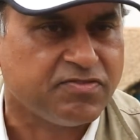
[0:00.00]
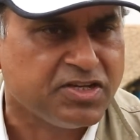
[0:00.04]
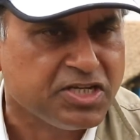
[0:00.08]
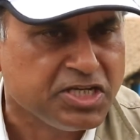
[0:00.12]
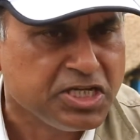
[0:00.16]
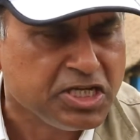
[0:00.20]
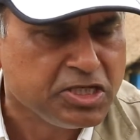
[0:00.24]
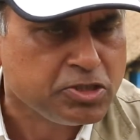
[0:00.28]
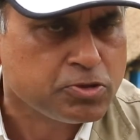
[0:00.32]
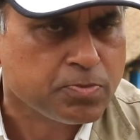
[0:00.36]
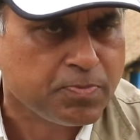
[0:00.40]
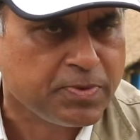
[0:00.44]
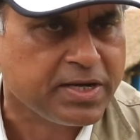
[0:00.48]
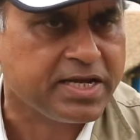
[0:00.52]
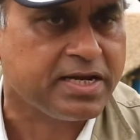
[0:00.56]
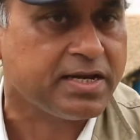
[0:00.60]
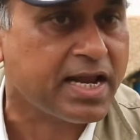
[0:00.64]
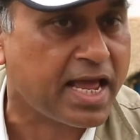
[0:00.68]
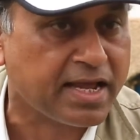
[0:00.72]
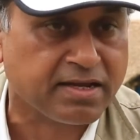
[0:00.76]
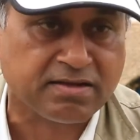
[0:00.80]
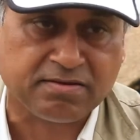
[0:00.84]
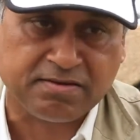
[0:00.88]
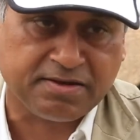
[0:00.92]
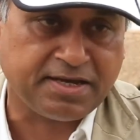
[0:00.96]
We need to bring,
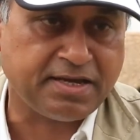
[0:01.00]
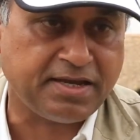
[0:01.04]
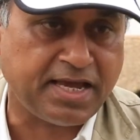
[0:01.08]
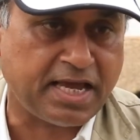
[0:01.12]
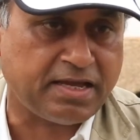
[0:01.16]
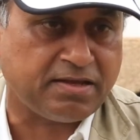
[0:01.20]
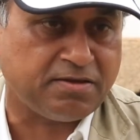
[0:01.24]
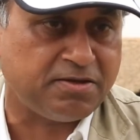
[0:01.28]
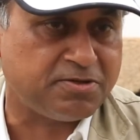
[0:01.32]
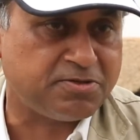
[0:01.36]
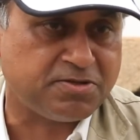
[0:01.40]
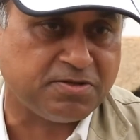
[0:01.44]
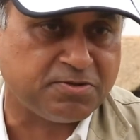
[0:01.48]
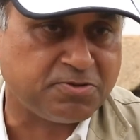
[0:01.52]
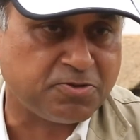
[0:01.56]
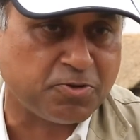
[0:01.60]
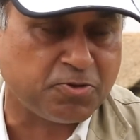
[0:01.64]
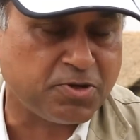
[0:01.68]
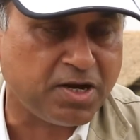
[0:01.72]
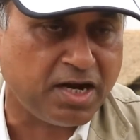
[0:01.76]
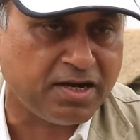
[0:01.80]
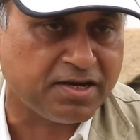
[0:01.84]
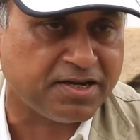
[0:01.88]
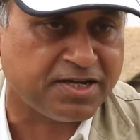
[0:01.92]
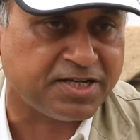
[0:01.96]
like
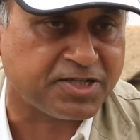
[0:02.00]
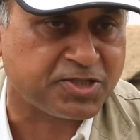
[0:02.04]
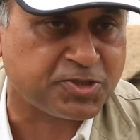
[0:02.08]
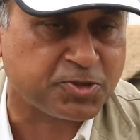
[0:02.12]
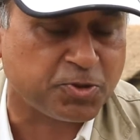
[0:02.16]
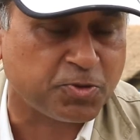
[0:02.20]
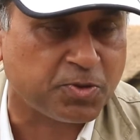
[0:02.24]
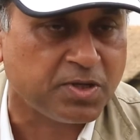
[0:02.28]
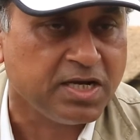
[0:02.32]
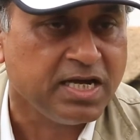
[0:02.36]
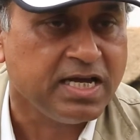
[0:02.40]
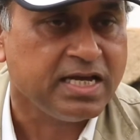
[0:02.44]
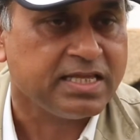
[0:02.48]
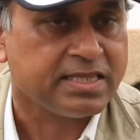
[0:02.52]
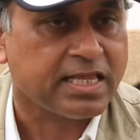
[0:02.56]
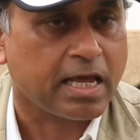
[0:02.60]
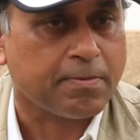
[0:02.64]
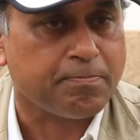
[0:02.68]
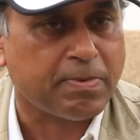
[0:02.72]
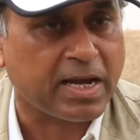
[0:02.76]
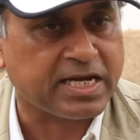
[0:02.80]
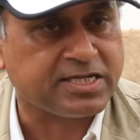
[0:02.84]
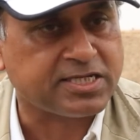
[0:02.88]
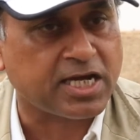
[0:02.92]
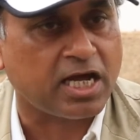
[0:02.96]
Turkana has shown,
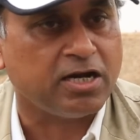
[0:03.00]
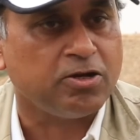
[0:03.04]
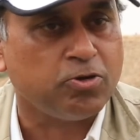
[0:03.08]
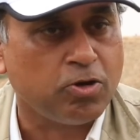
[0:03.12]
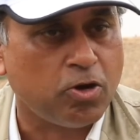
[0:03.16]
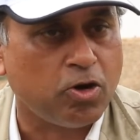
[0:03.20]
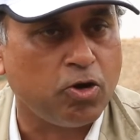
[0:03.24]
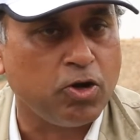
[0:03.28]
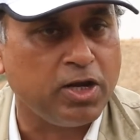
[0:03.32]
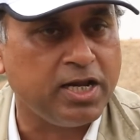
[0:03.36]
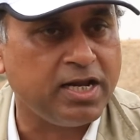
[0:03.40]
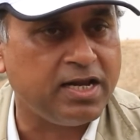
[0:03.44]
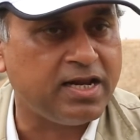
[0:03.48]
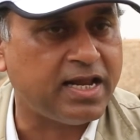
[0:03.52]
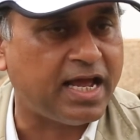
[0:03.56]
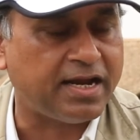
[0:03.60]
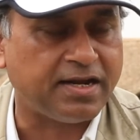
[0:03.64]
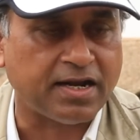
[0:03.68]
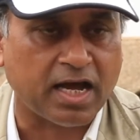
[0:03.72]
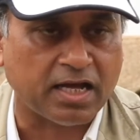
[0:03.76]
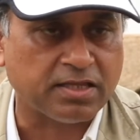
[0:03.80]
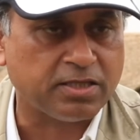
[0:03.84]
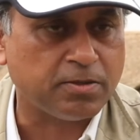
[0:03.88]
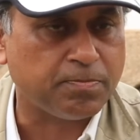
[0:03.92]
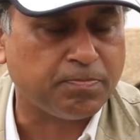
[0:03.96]
that by Talo Oil
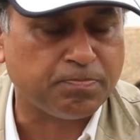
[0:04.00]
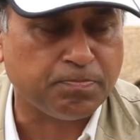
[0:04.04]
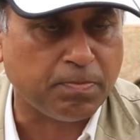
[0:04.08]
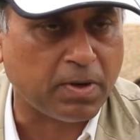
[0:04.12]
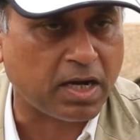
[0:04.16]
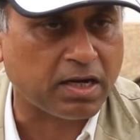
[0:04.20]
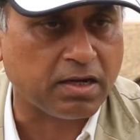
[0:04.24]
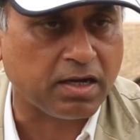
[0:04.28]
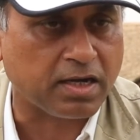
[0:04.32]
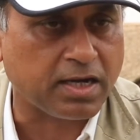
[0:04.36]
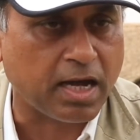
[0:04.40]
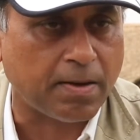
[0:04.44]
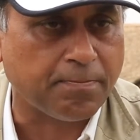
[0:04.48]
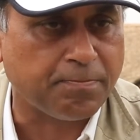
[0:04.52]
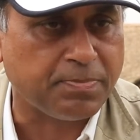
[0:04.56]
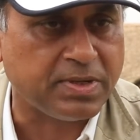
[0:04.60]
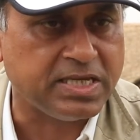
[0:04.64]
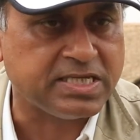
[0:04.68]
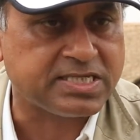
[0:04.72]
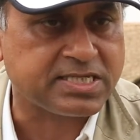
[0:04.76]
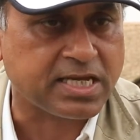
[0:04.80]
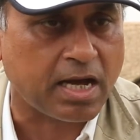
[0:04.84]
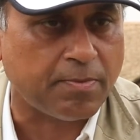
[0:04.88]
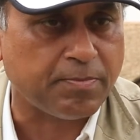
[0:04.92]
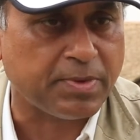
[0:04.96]
and other
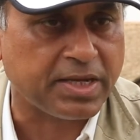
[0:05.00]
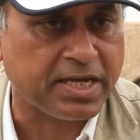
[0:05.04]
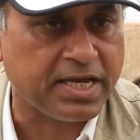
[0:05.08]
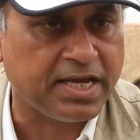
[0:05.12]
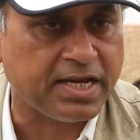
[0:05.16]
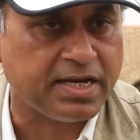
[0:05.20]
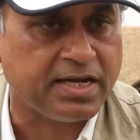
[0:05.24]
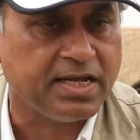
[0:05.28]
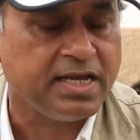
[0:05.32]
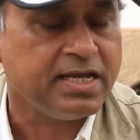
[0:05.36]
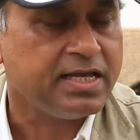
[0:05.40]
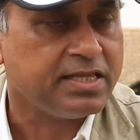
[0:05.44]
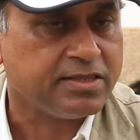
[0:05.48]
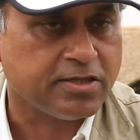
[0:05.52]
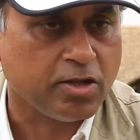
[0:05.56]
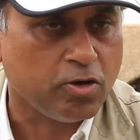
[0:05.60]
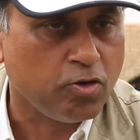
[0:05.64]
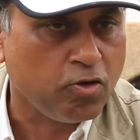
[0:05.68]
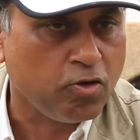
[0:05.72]
companies coming in, the